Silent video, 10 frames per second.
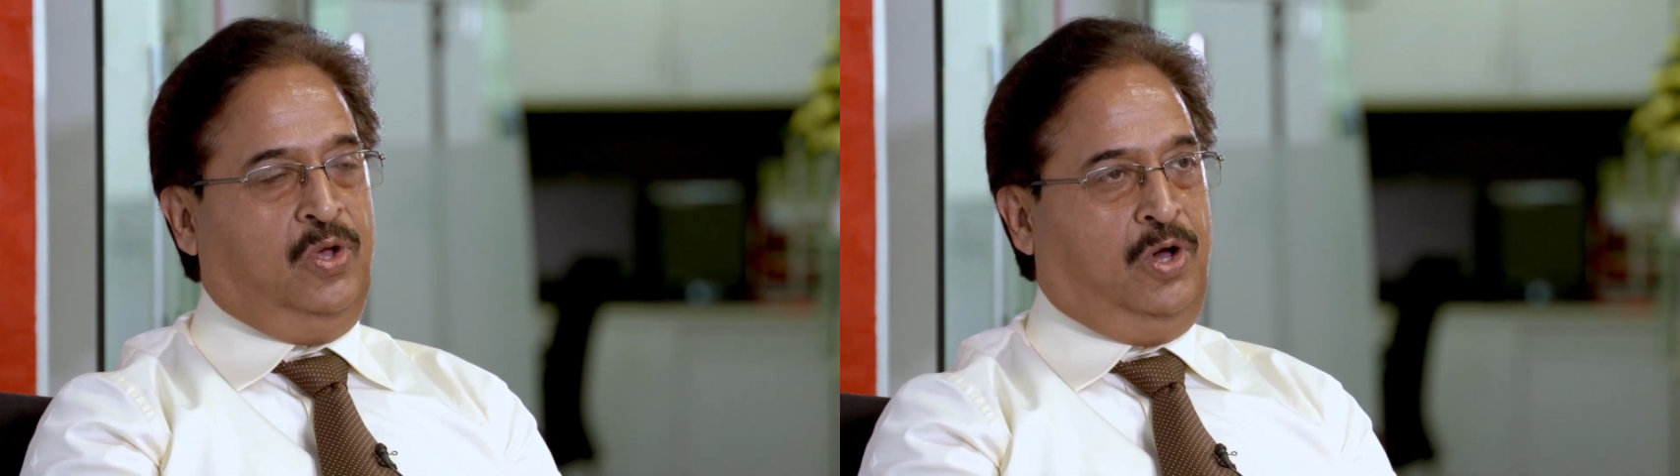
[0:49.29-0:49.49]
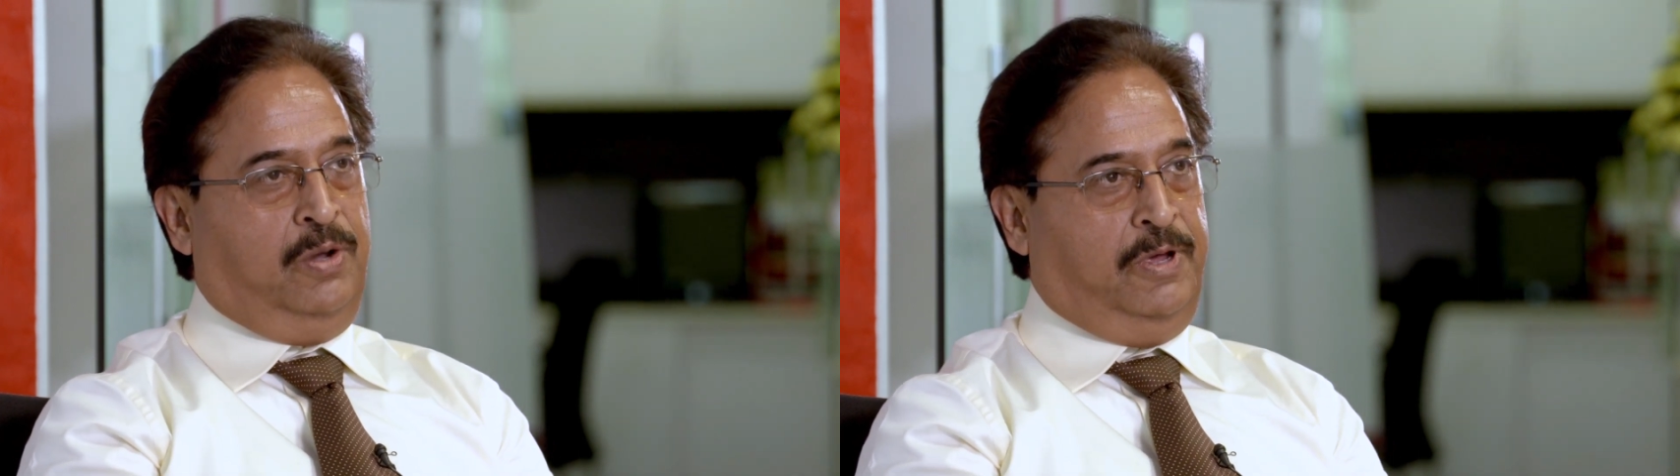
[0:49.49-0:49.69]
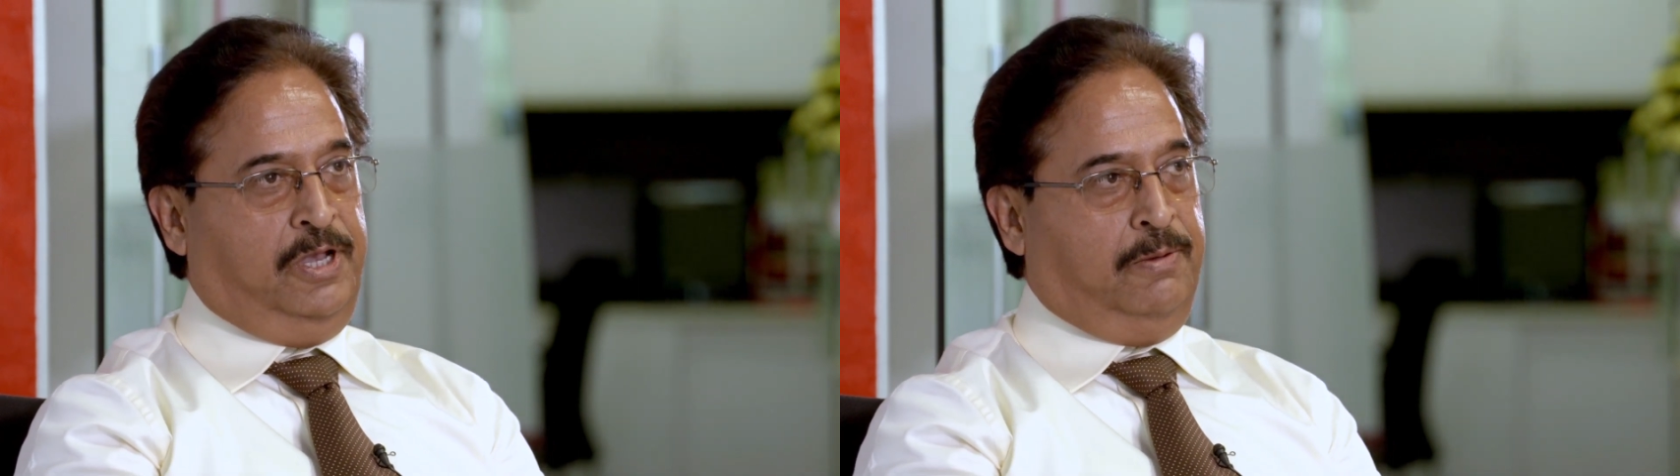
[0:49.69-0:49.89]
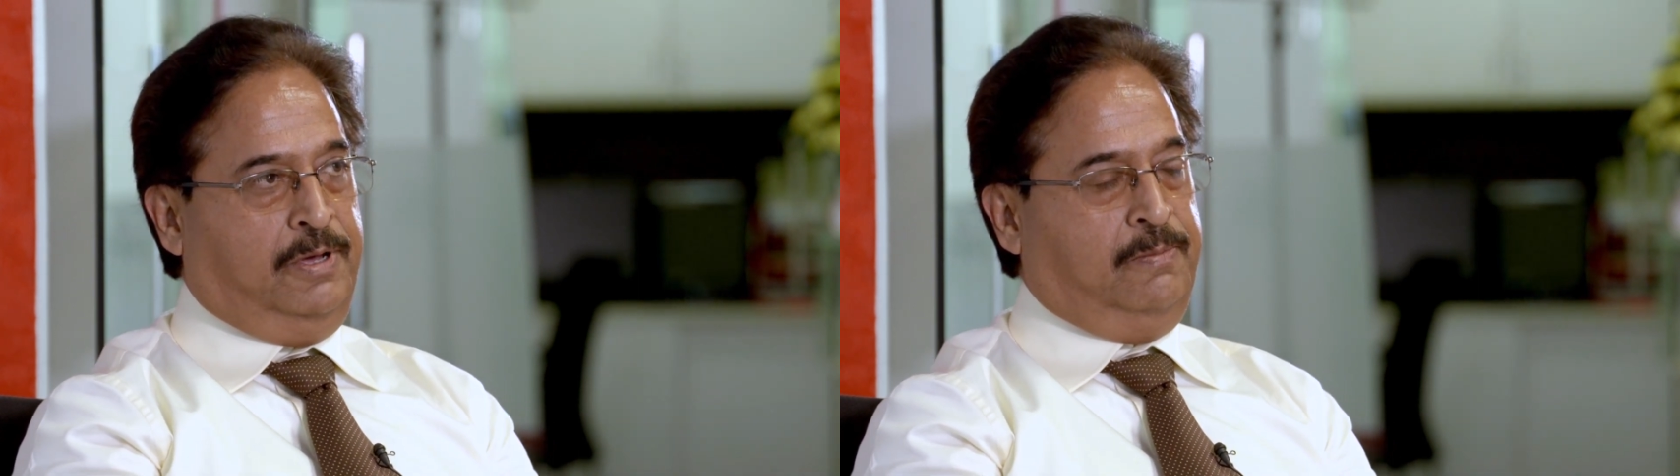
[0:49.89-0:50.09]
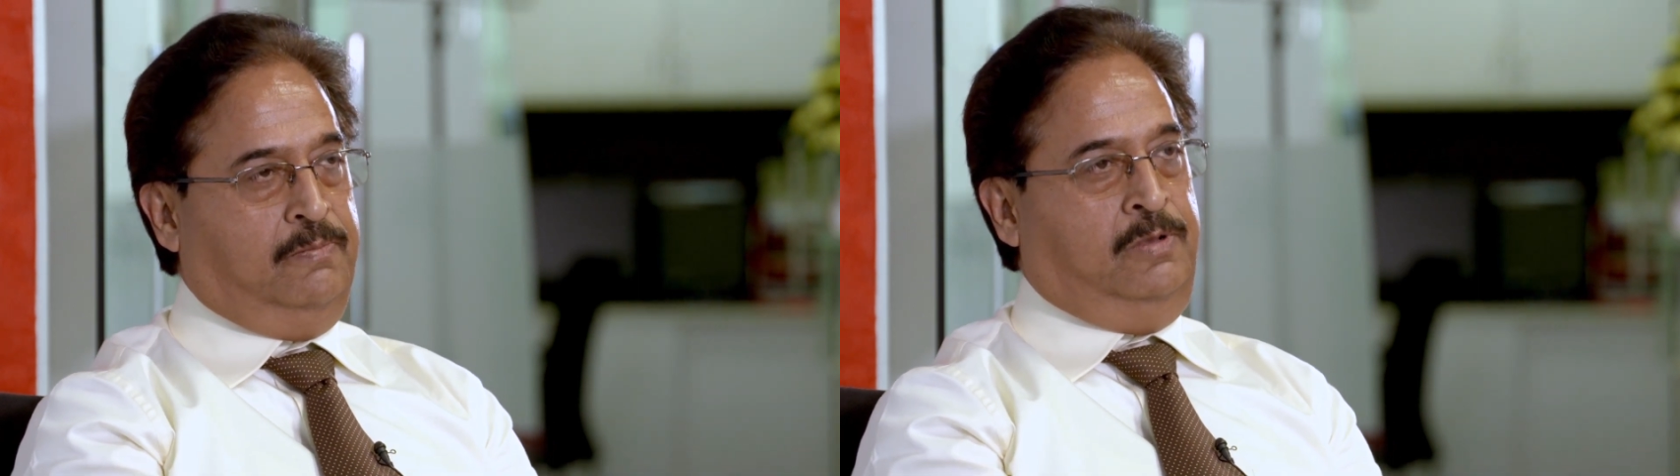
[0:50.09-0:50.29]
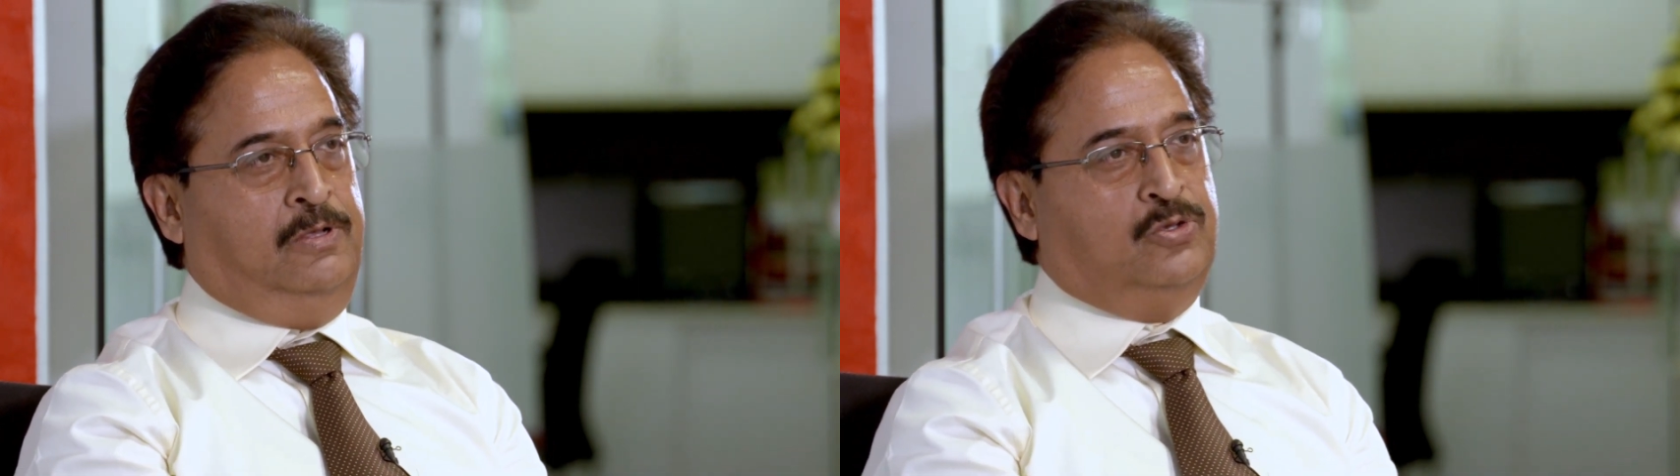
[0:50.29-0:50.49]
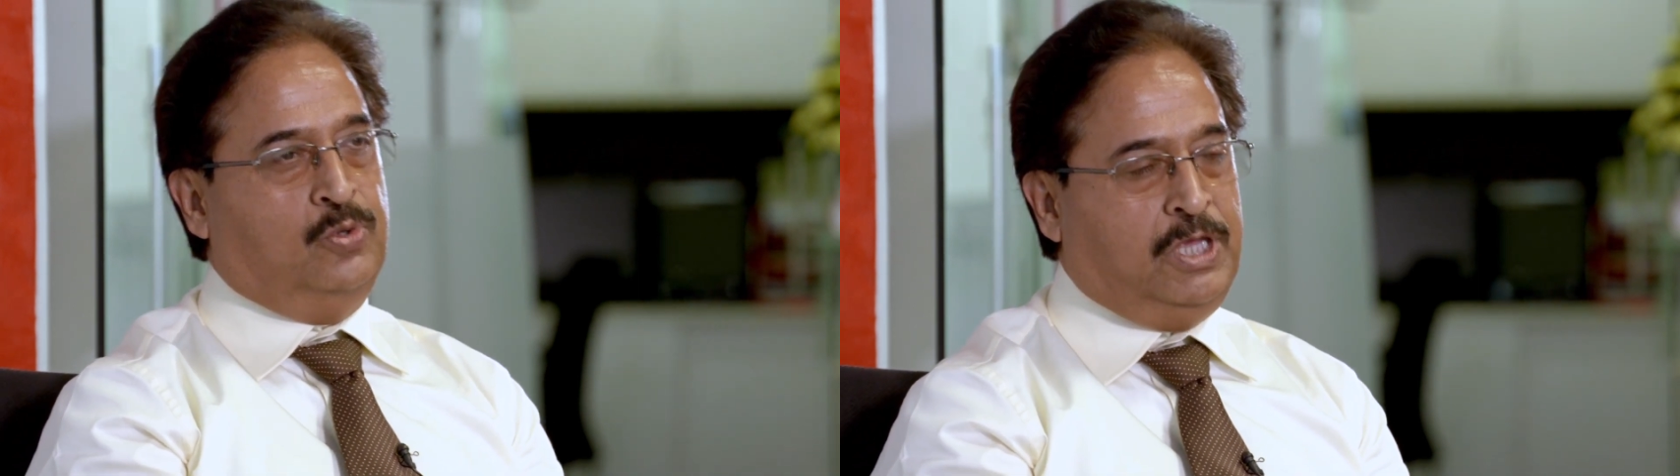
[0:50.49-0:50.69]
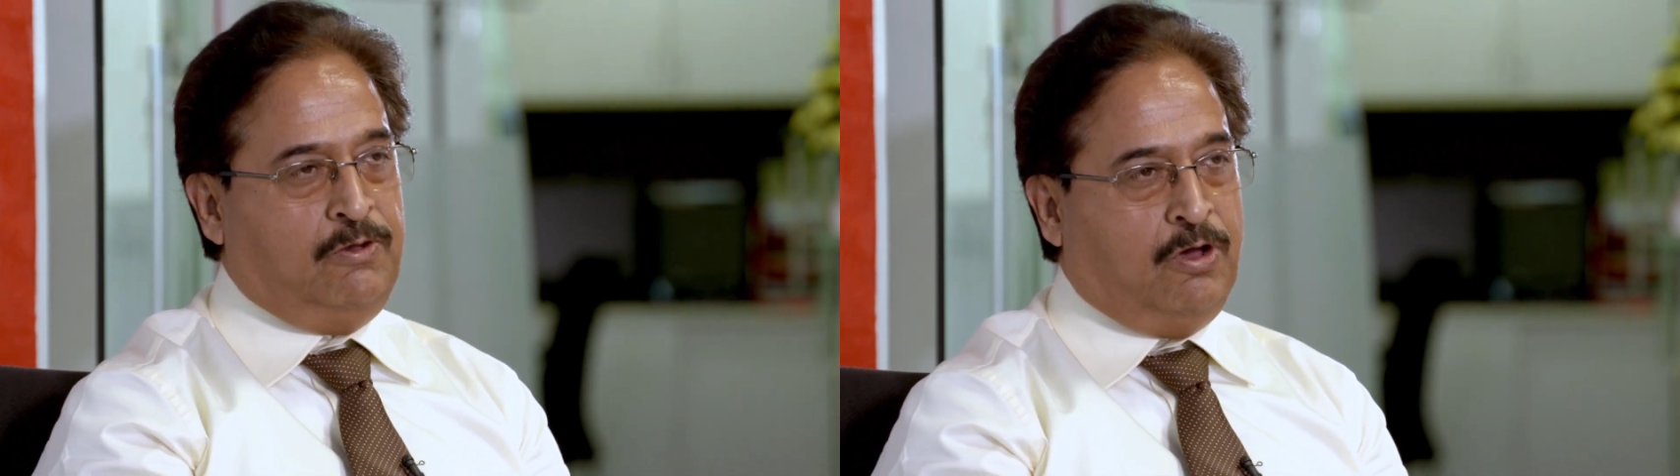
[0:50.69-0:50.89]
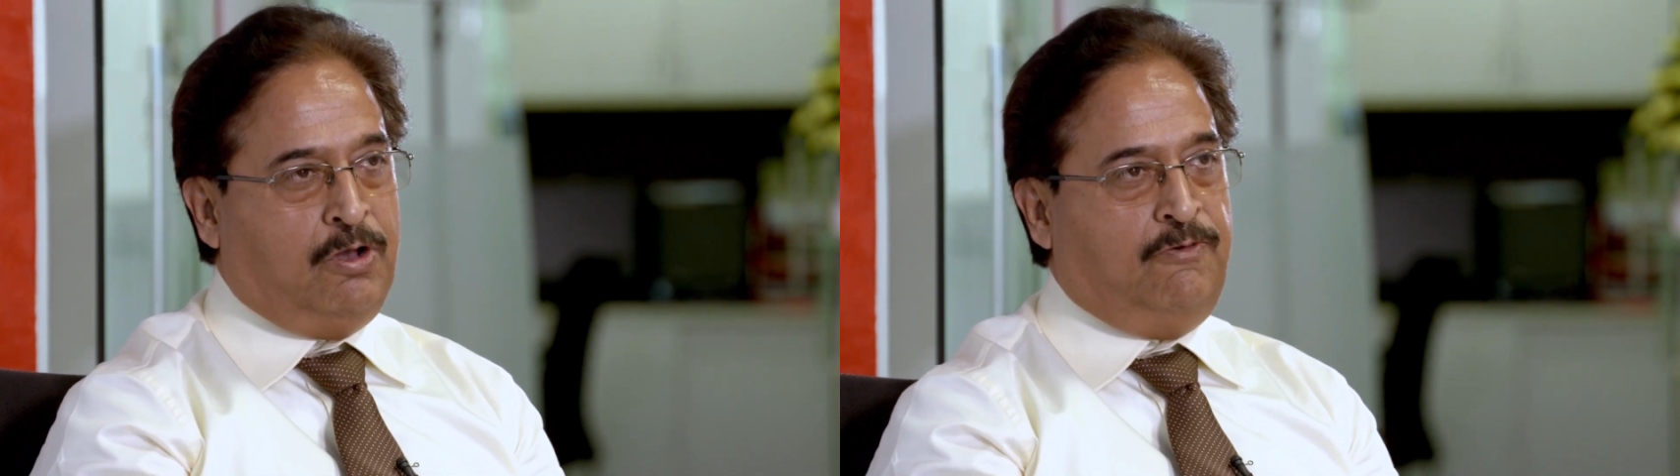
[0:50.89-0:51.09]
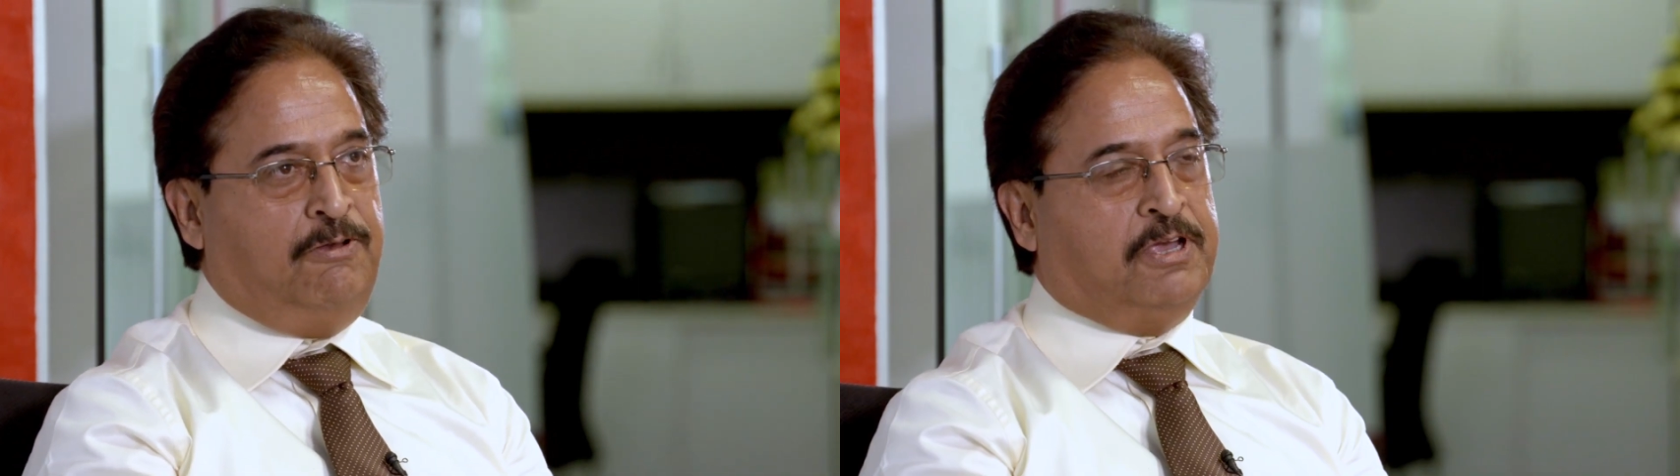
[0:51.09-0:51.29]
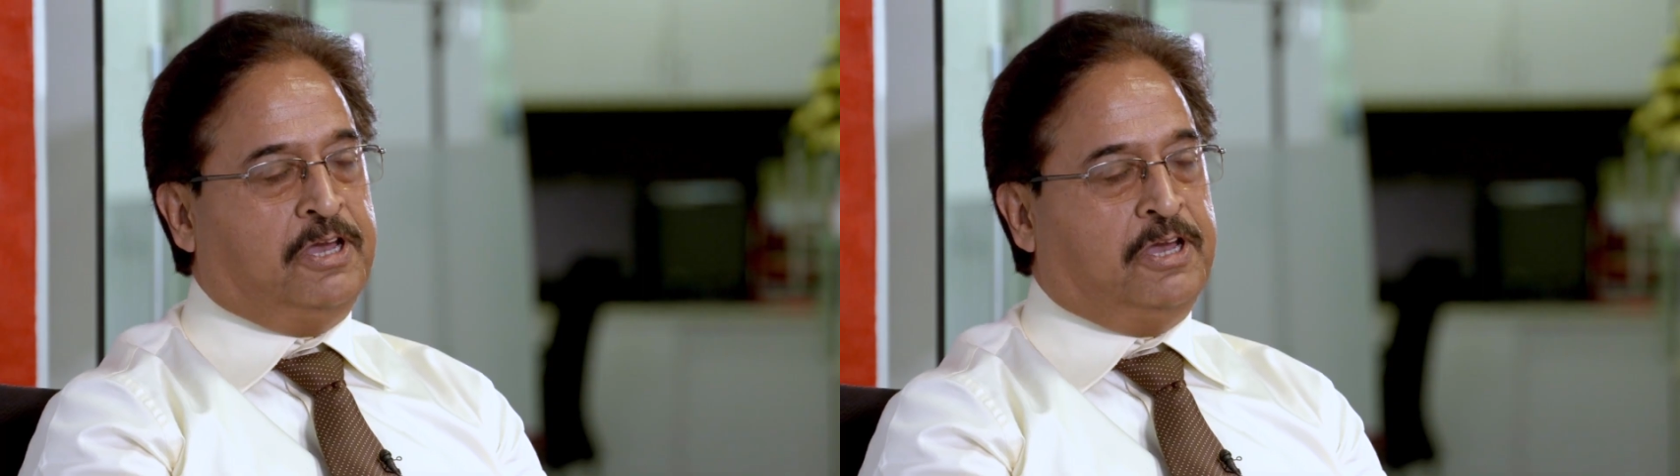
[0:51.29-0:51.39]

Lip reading: or Myanmar. So they all will be